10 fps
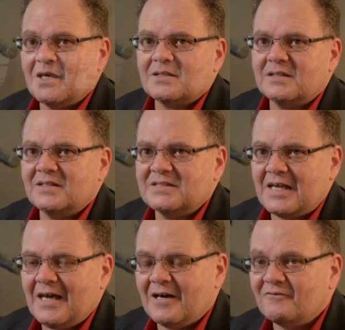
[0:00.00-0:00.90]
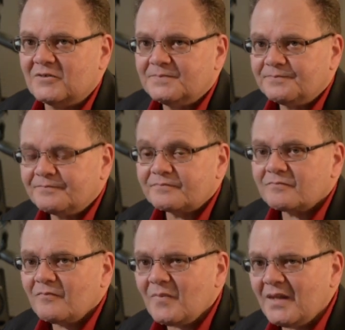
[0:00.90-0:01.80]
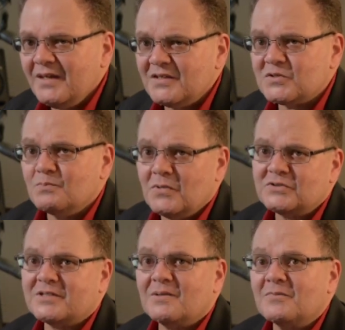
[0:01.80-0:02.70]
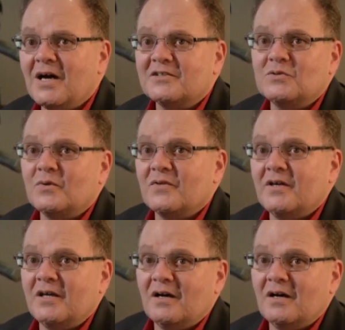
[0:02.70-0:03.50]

athletes have is most of them got to where they